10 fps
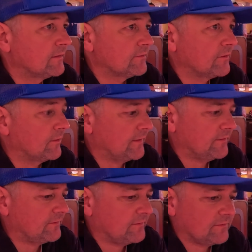So
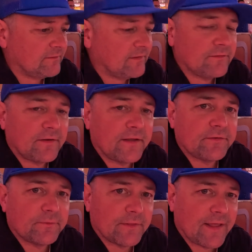it's nice
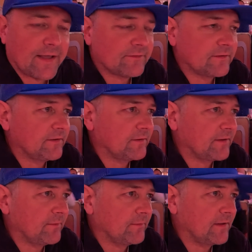and relaxing. You can
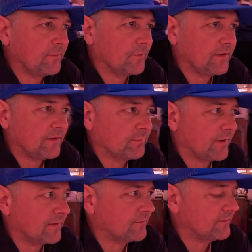able to eat your
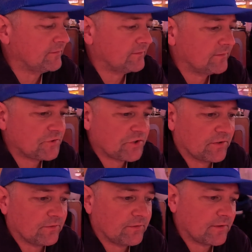breakfast,
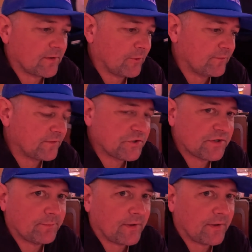chill, come off the ship.